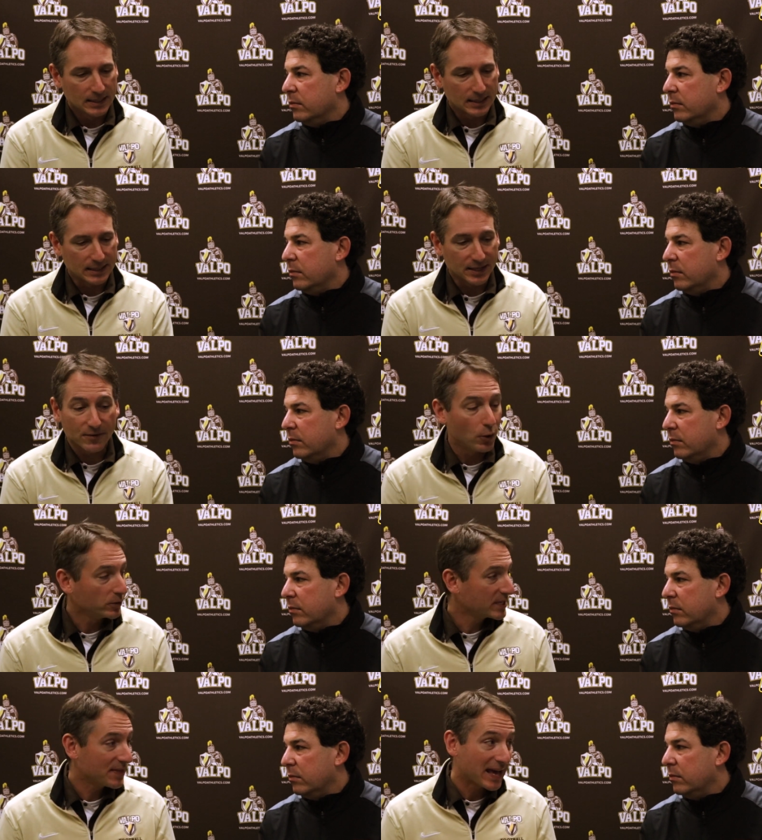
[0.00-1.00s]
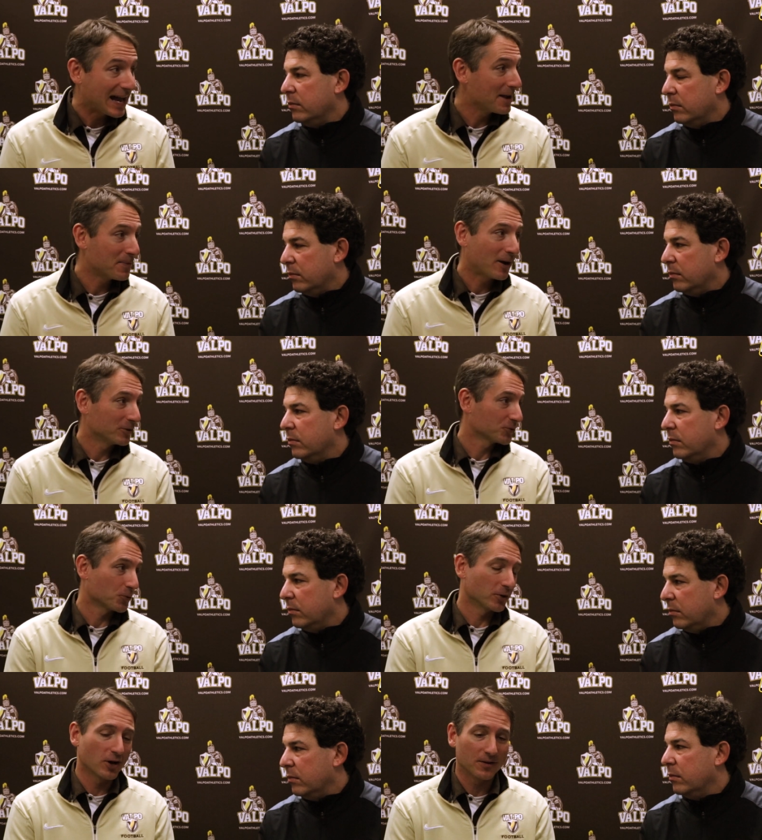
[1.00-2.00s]
Speaker 1: Uh, they've always had that high-powered
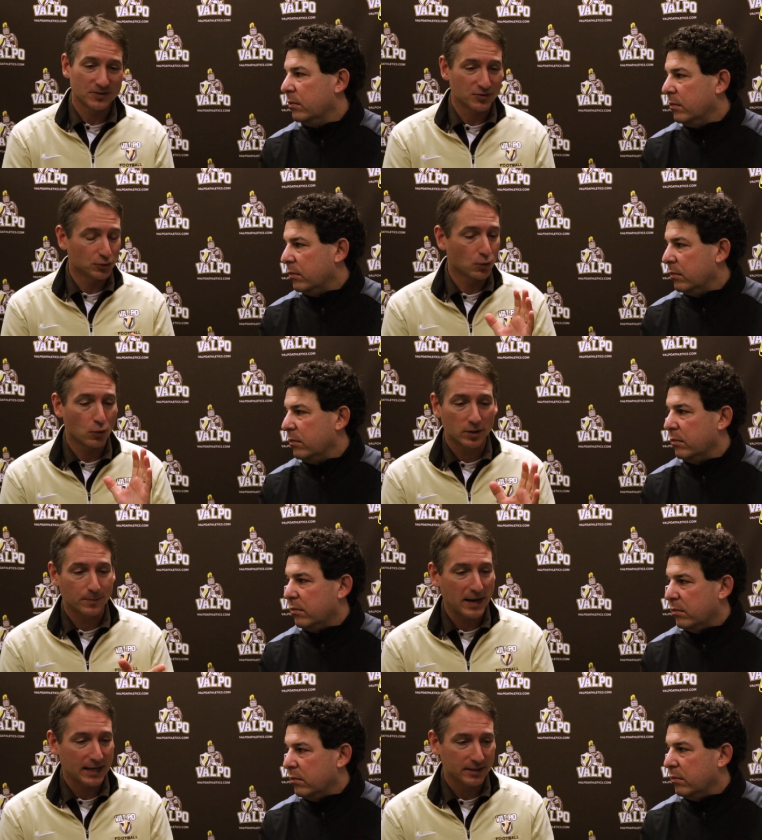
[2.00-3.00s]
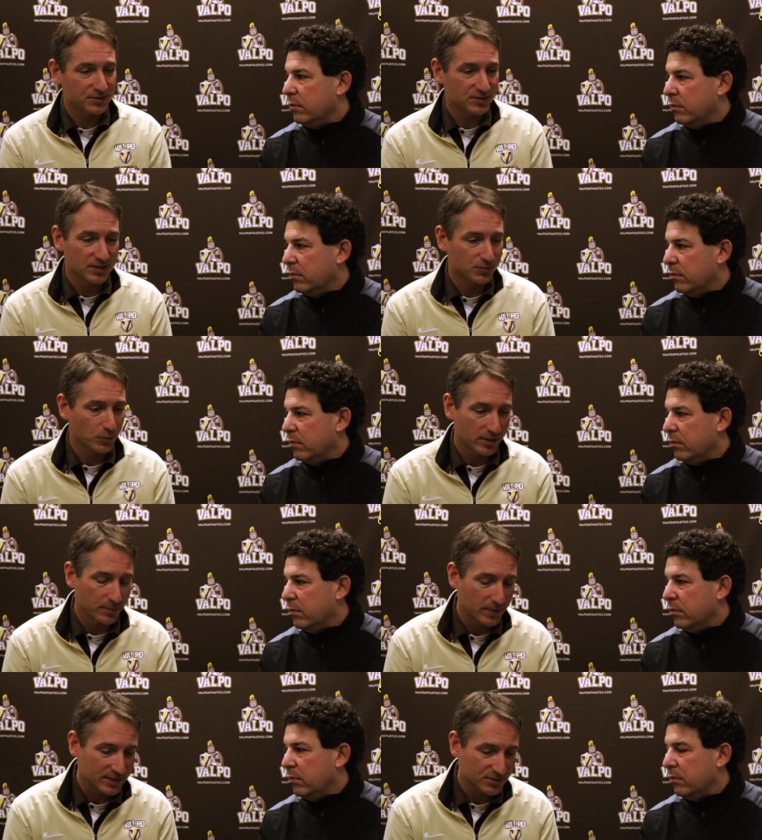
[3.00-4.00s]
scoring offense. Their quarterback is, is one
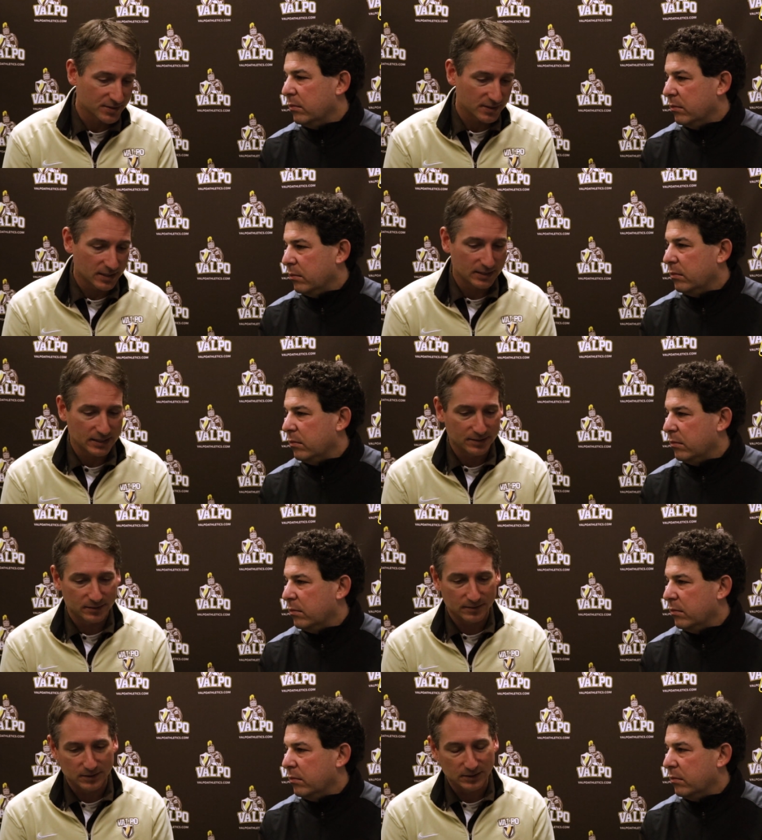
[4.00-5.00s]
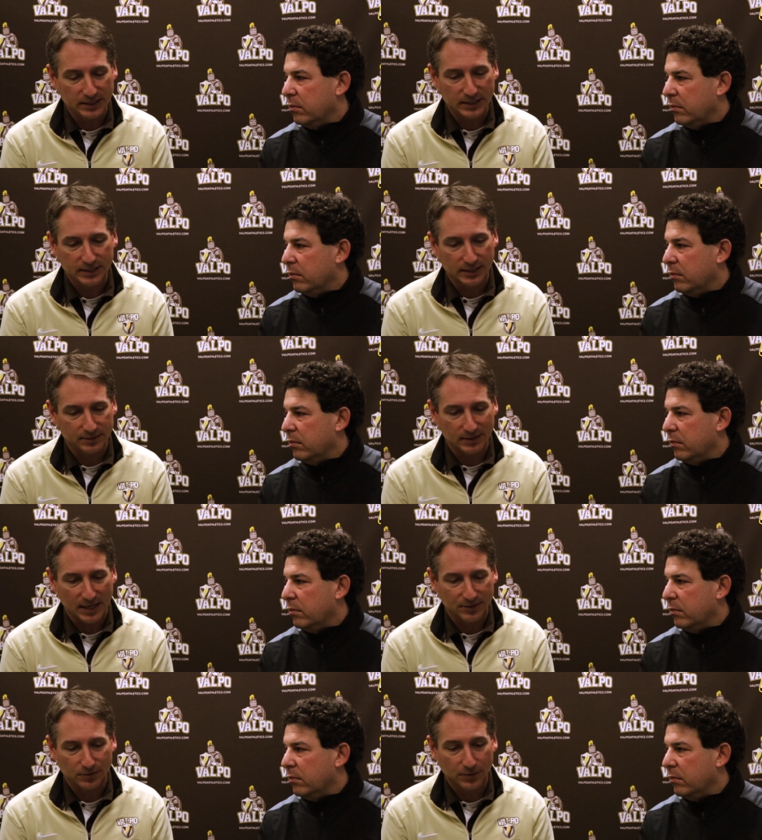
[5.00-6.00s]
of the best uh, in the league,
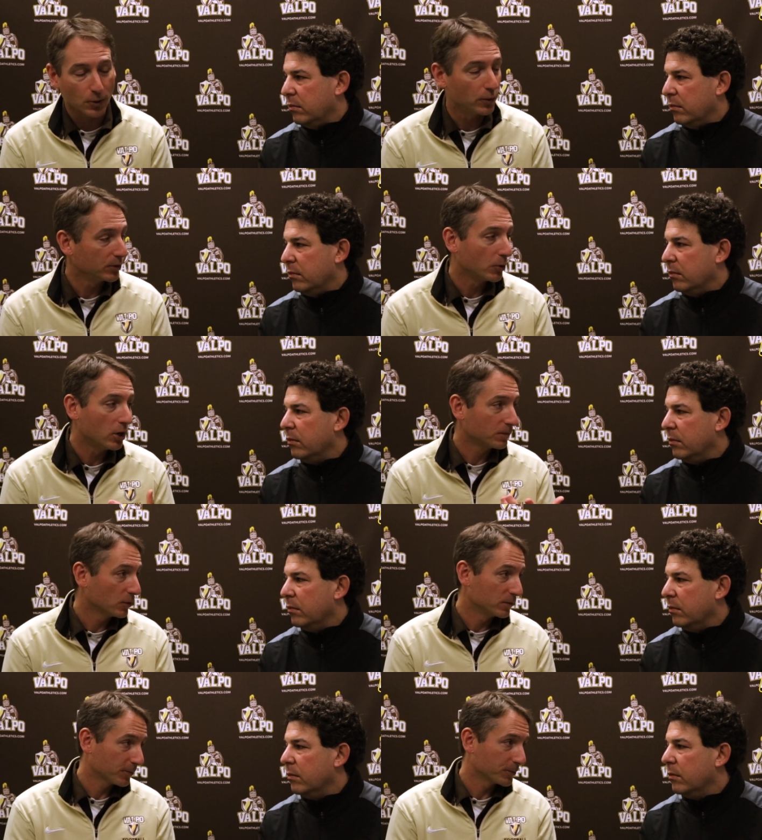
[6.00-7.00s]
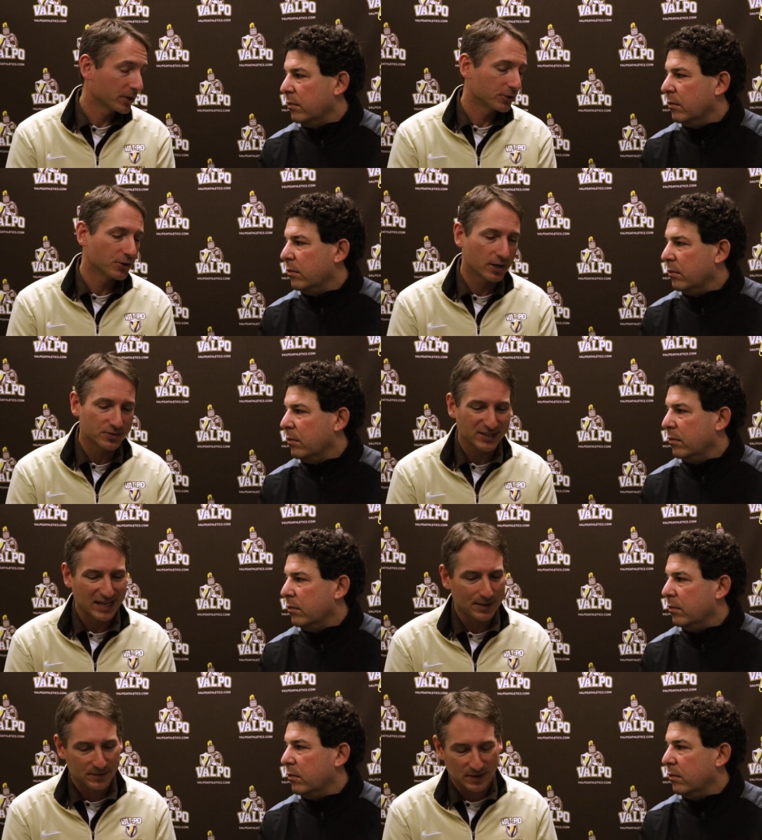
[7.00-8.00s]
and, and they're throwing the ball for over 300 yards
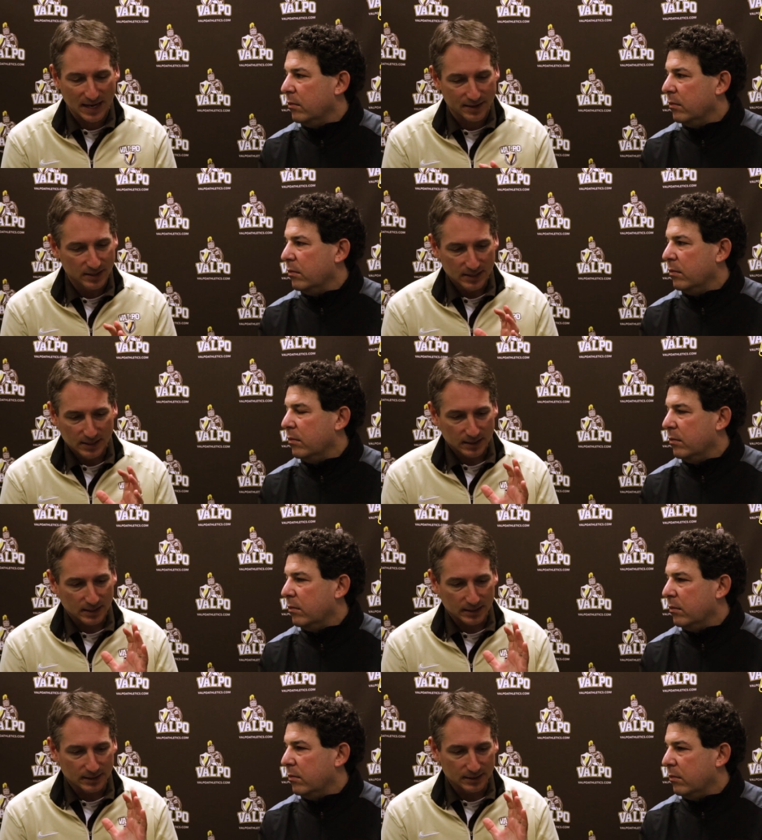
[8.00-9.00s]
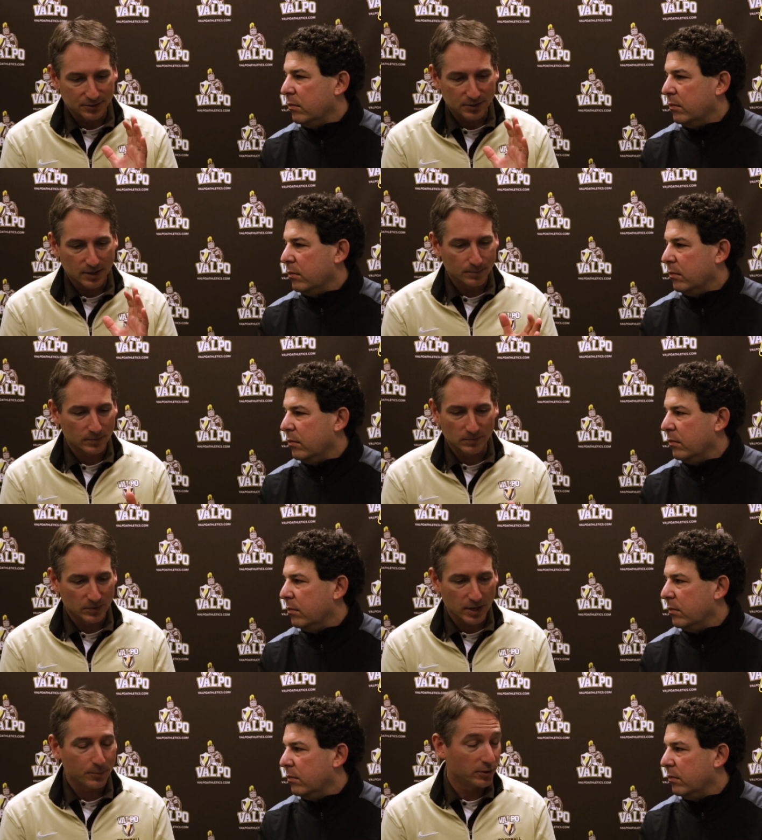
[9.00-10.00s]
a game. They've got a uh,
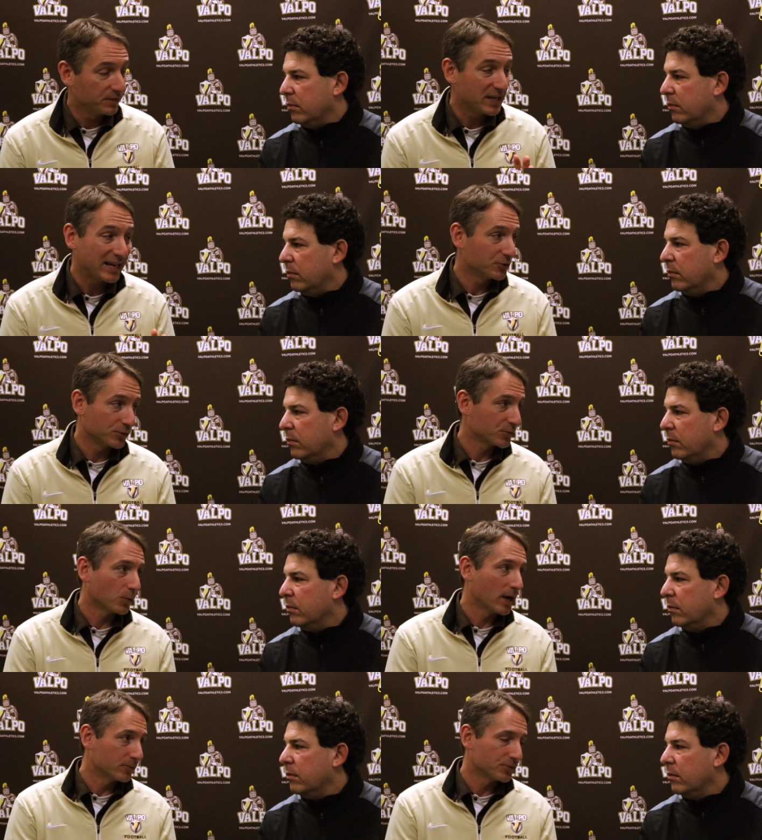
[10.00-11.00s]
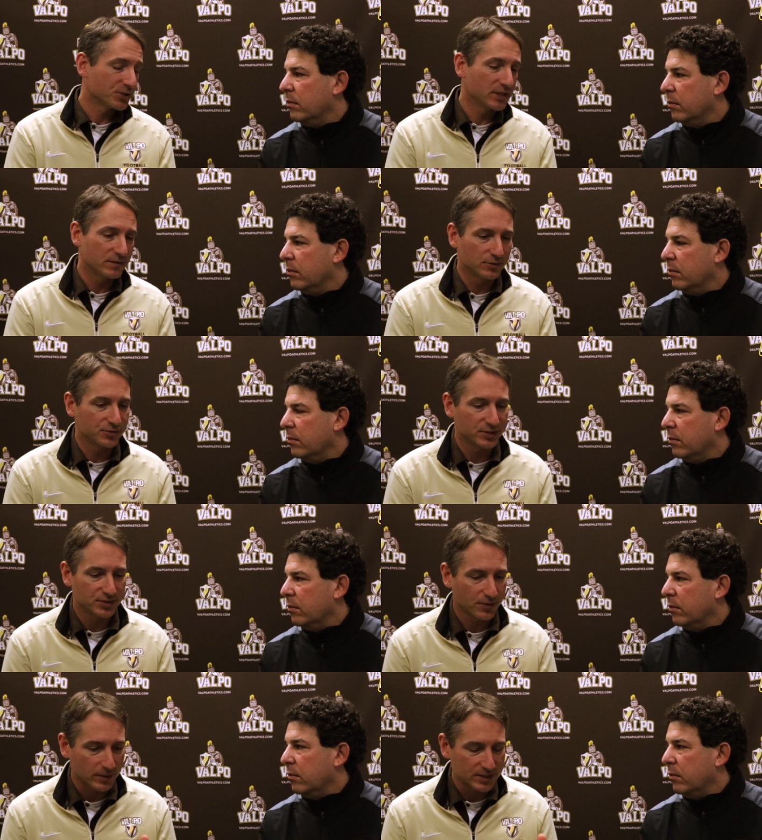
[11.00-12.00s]
num number of dangerous wide
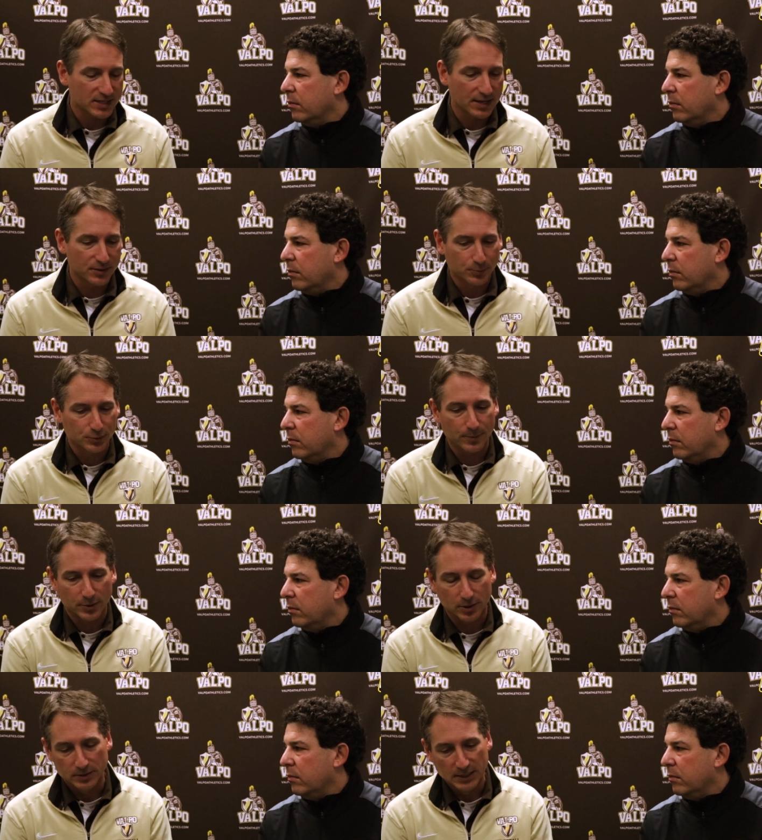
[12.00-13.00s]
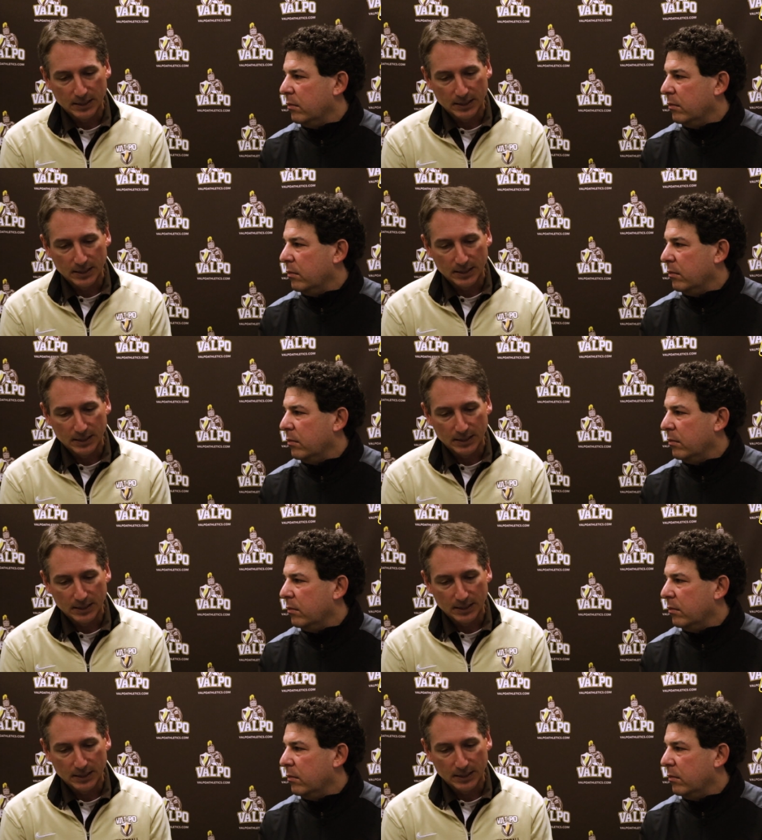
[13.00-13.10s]
receivers, uh, threats on the perimeter.